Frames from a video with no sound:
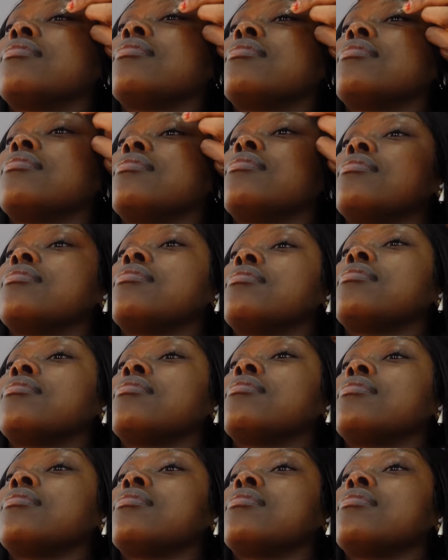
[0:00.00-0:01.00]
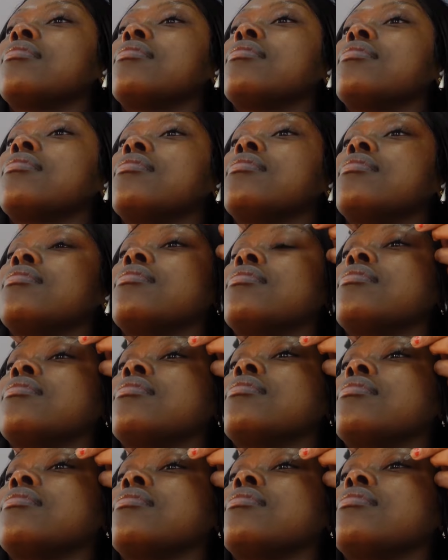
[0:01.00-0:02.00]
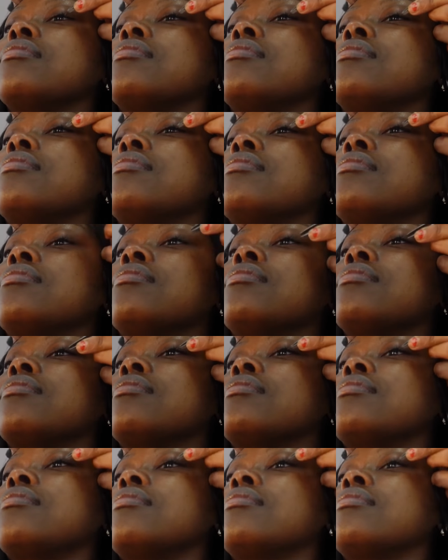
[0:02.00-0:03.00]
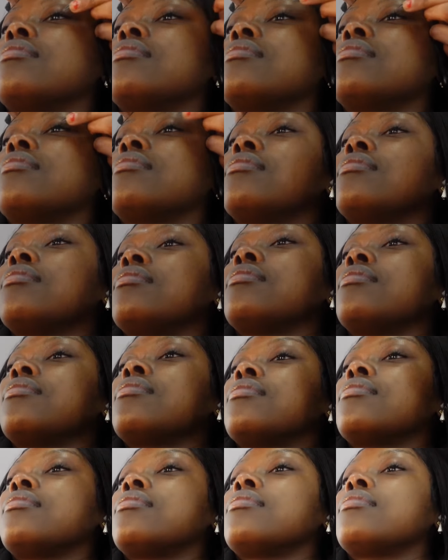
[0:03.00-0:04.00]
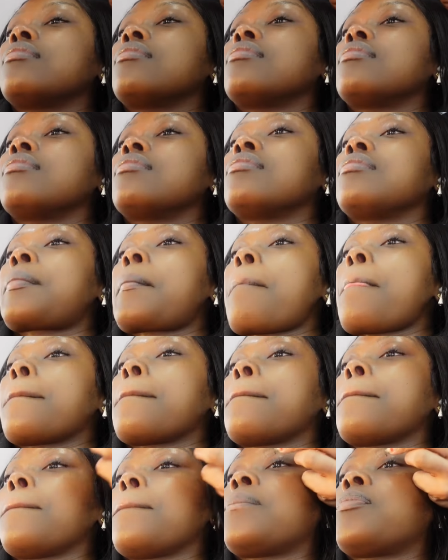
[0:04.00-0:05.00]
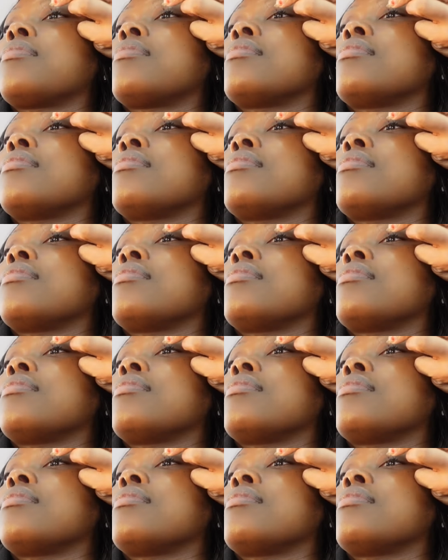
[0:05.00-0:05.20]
Nothing is said.